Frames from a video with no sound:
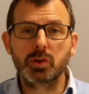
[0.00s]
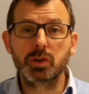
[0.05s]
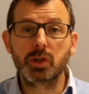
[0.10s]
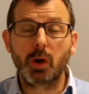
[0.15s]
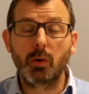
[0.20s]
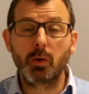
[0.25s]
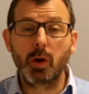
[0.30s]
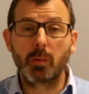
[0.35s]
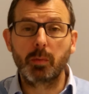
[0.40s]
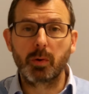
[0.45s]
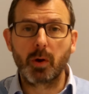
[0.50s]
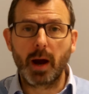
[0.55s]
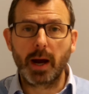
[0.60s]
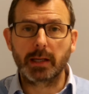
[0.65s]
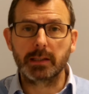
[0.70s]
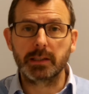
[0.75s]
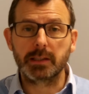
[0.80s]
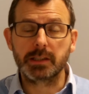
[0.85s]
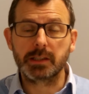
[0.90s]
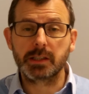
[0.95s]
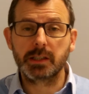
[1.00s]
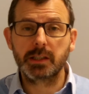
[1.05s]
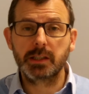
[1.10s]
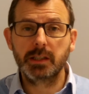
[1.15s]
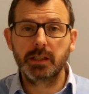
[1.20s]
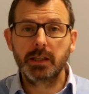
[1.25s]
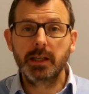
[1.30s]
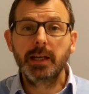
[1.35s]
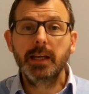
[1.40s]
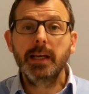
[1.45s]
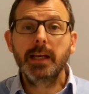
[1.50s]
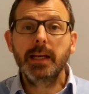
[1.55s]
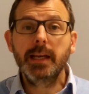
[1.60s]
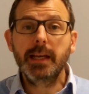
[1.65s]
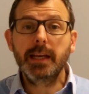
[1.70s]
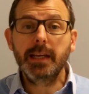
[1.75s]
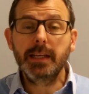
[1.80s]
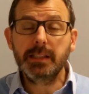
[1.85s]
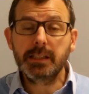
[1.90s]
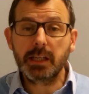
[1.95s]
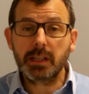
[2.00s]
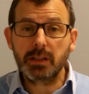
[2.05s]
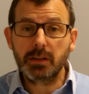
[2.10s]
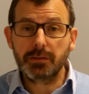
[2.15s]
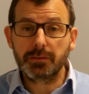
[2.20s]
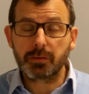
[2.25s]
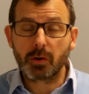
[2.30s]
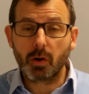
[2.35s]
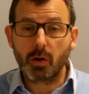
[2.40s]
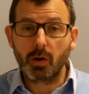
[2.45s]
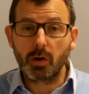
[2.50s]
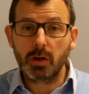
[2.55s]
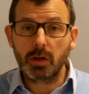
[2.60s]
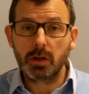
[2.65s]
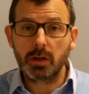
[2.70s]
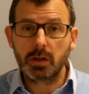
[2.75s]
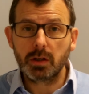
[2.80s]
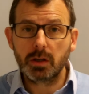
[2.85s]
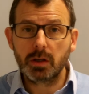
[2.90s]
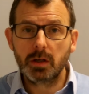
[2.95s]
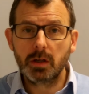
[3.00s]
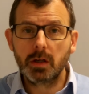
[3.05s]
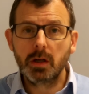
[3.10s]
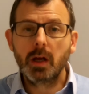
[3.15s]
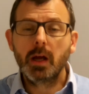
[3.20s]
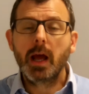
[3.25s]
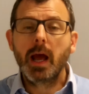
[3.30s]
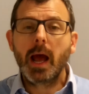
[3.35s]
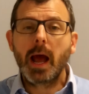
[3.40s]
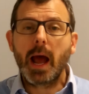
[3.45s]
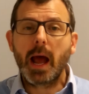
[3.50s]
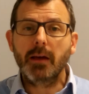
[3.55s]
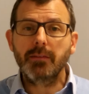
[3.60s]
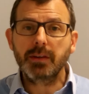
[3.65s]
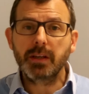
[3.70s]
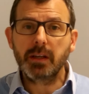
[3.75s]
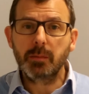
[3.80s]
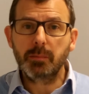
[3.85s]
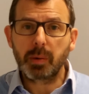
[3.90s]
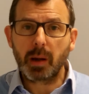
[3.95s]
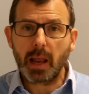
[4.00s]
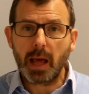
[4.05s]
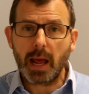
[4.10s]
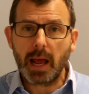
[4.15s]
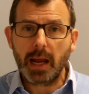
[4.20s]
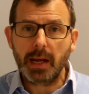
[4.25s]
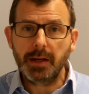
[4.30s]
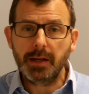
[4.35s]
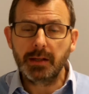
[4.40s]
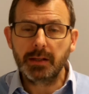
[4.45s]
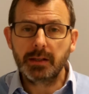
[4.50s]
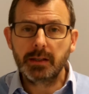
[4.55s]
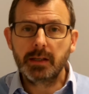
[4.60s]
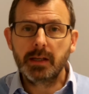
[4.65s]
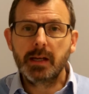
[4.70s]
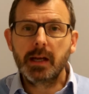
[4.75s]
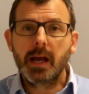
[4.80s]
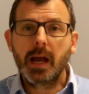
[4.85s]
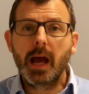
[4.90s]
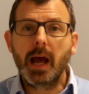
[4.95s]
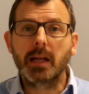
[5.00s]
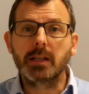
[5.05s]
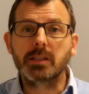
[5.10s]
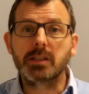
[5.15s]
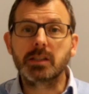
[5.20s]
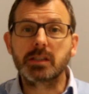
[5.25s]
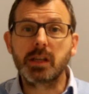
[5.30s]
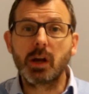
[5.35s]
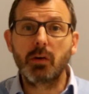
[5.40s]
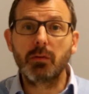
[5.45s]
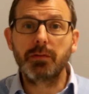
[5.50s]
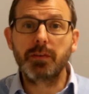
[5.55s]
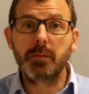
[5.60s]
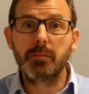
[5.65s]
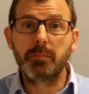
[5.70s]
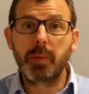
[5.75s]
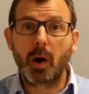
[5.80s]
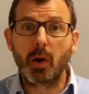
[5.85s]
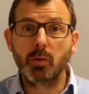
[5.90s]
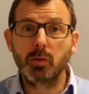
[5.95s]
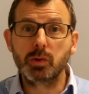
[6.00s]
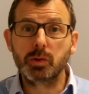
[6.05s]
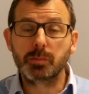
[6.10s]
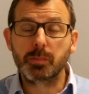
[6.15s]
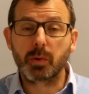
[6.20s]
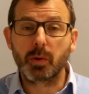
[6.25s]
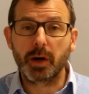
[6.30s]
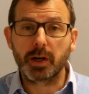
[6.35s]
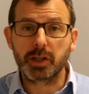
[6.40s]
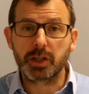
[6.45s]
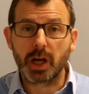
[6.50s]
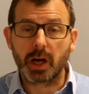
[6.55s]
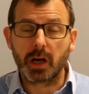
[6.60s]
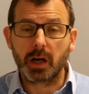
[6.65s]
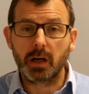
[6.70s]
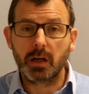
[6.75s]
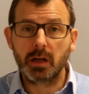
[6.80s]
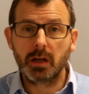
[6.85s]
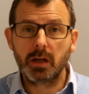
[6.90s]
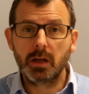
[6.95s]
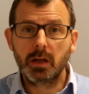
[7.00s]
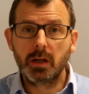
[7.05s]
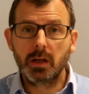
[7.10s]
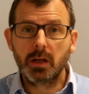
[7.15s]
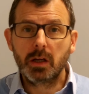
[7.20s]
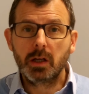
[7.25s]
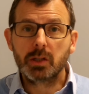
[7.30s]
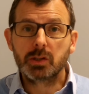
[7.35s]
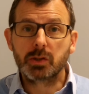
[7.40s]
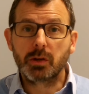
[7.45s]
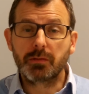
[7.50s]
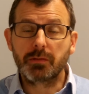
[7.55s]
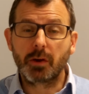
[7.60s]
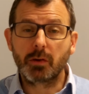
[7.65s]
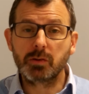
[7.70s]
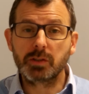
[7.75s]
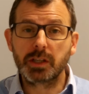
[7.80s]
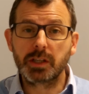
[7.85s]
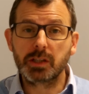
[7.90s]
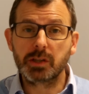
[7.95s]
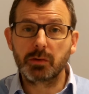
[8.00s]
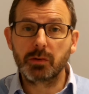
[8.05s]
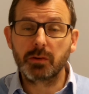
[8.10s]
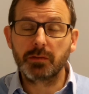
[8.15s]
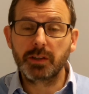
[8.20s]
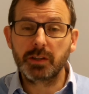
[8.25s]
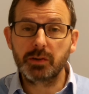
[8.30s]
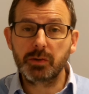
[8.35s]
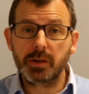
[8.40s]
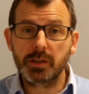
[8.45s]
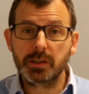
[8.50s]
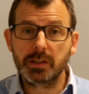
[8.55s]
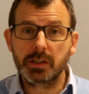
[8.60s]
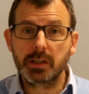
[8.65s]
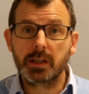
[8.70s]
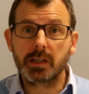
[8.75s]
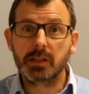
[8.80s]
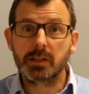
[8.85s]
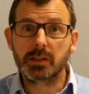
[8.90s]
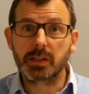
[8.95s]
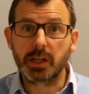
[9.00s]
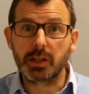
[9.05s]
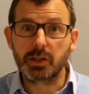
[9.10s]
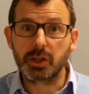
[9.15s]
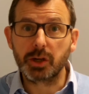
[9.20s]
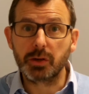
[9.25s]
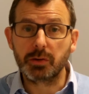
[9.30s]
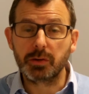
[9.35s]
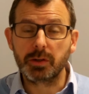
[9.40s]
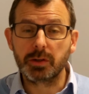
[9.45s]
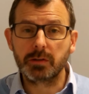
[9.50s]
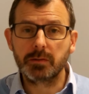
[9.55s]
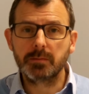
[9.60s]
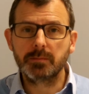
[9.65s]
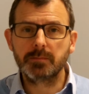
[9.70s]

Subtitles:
solo practice. Eating the frog, having a plan, and self-imposed pressure. So if those things are of interest, stay tuned.